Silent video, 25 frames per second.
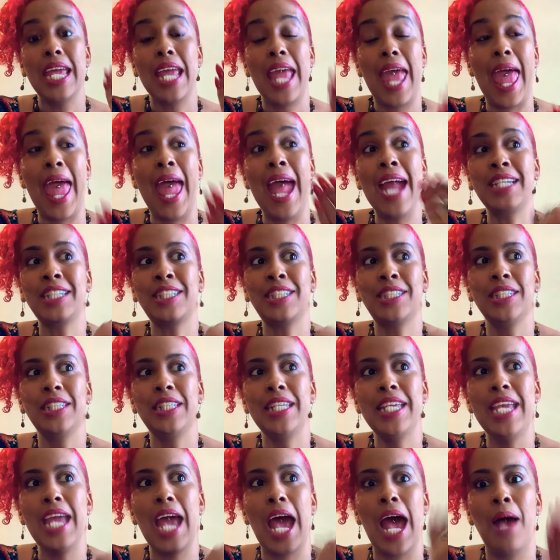
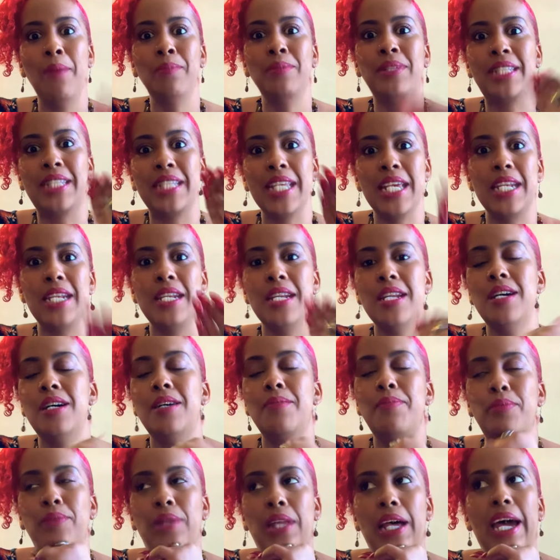Actually, I'm sitting
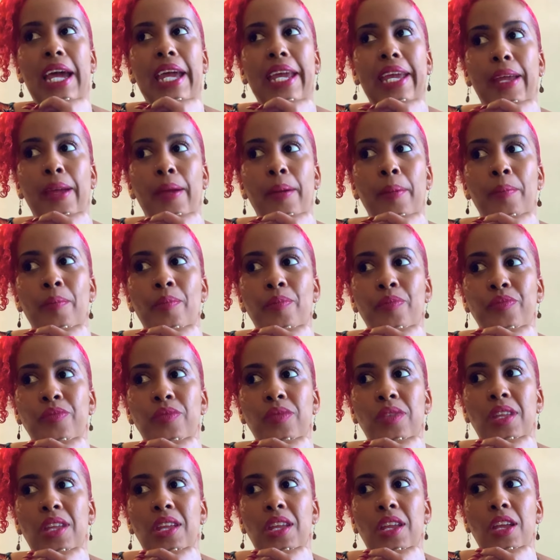up like
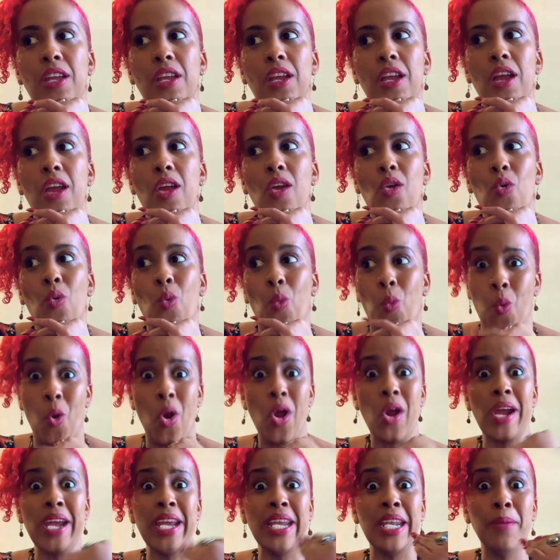
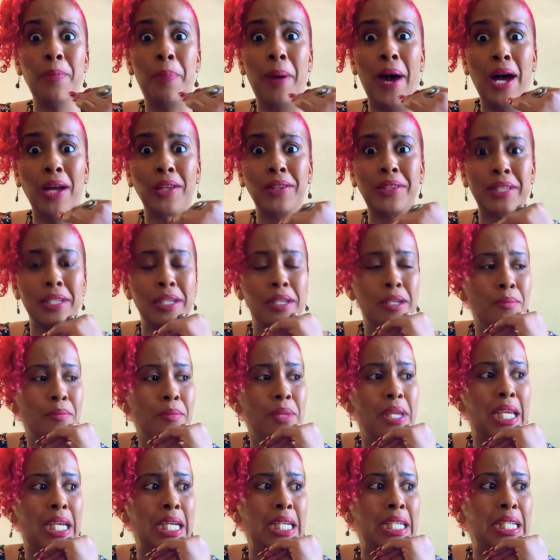worried about them
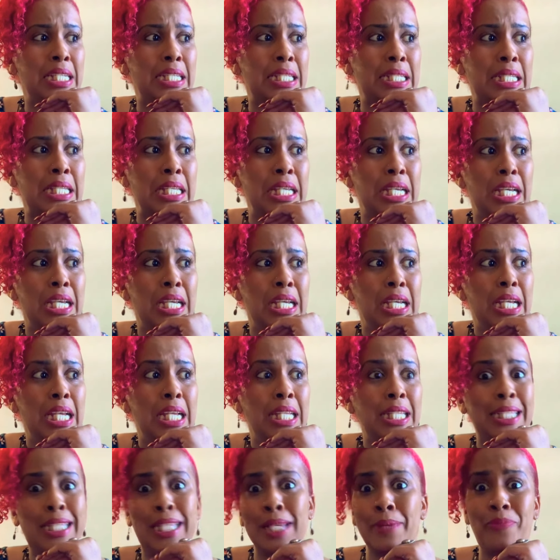because
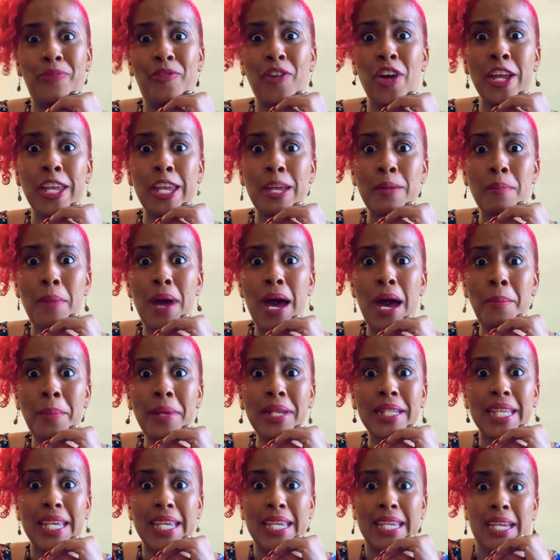the fucking
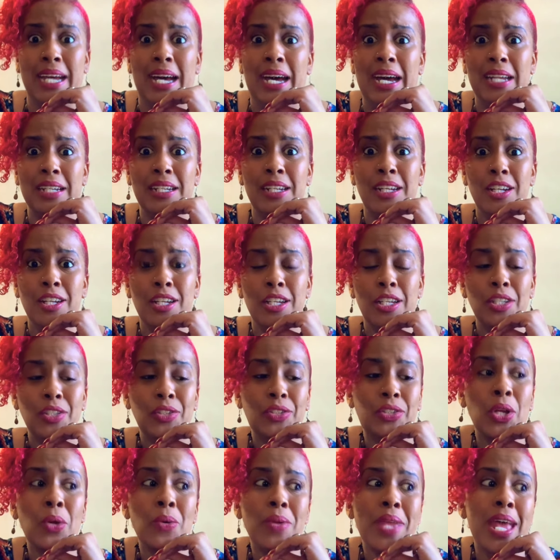mama they got.
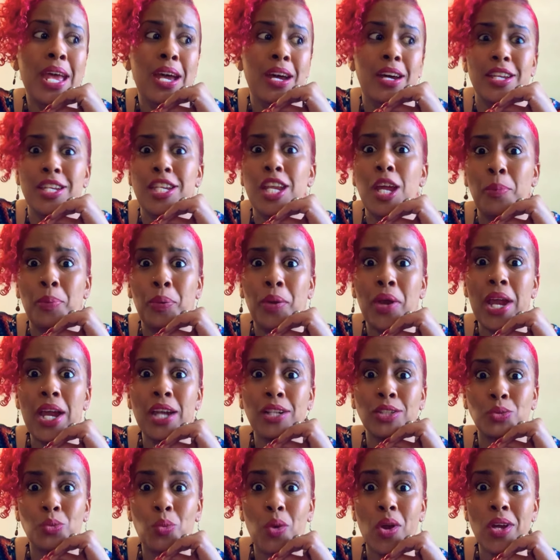So yeah, your
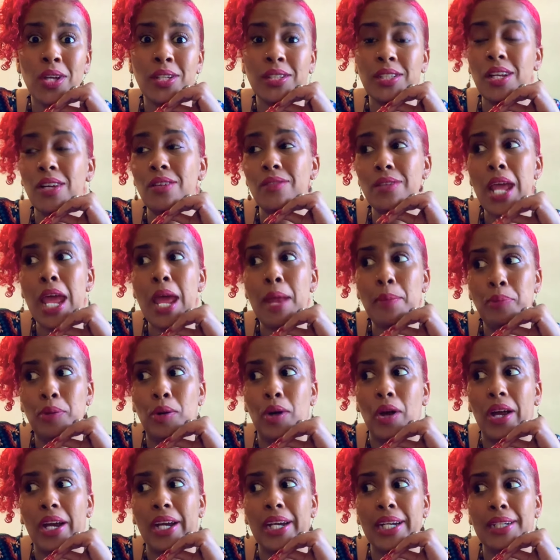prayers worked on that
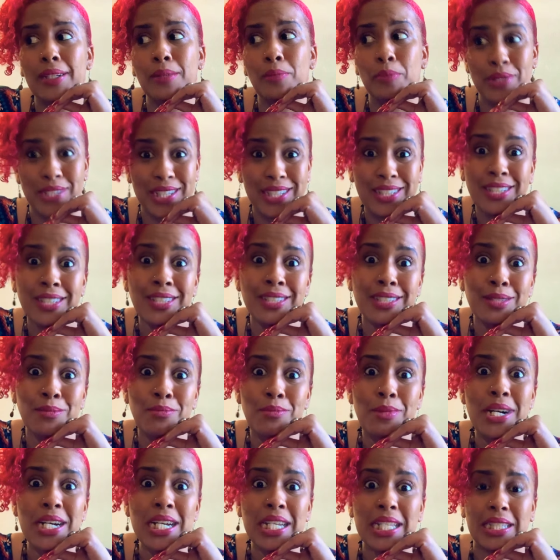part, but took some
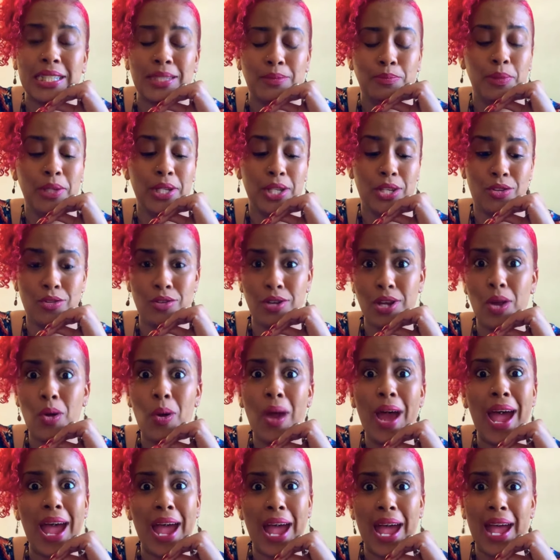months. But you know,
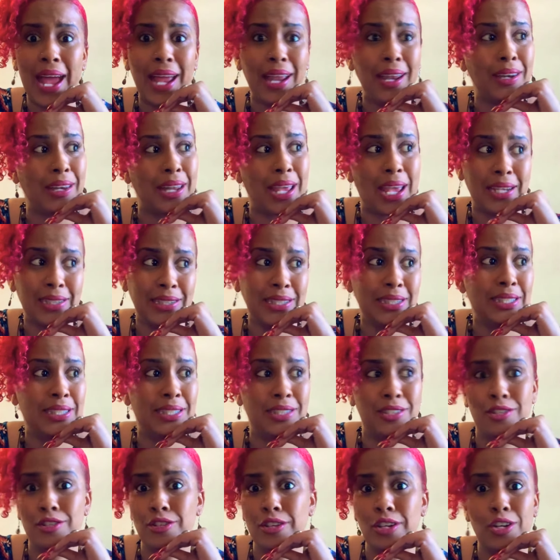I, I, I
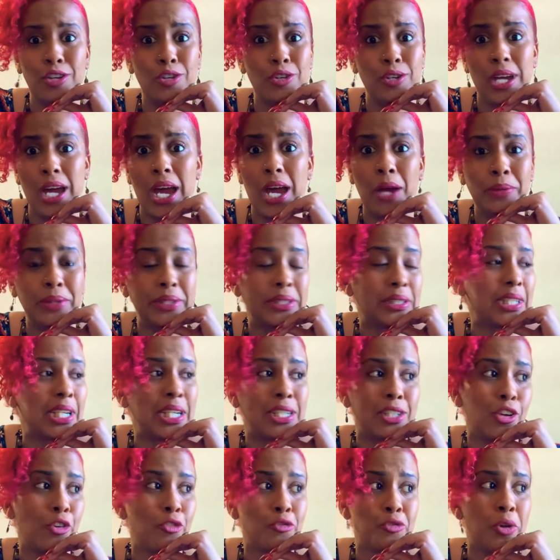just, you know, God was
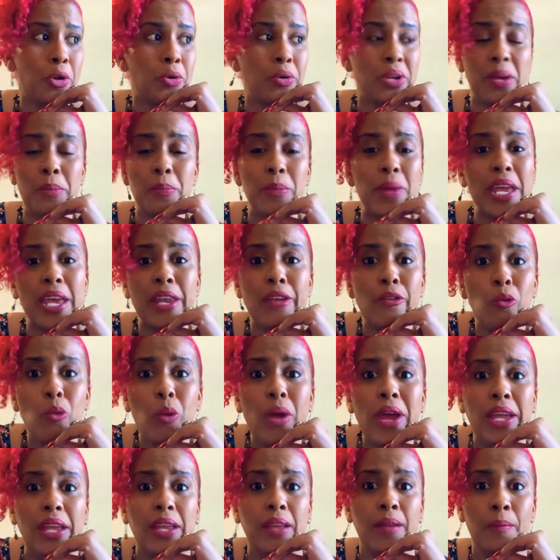like, don't throw that man
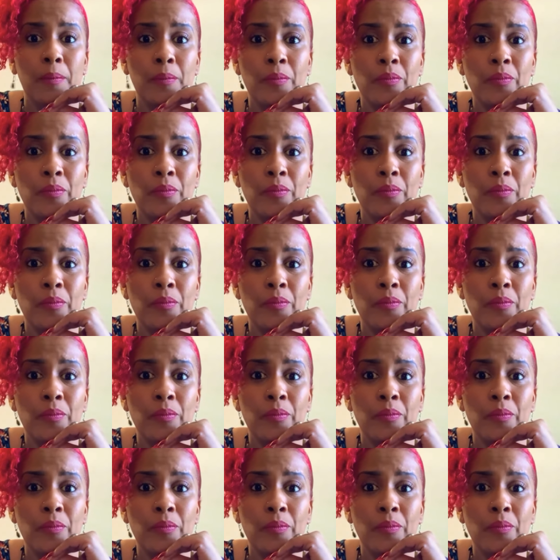away.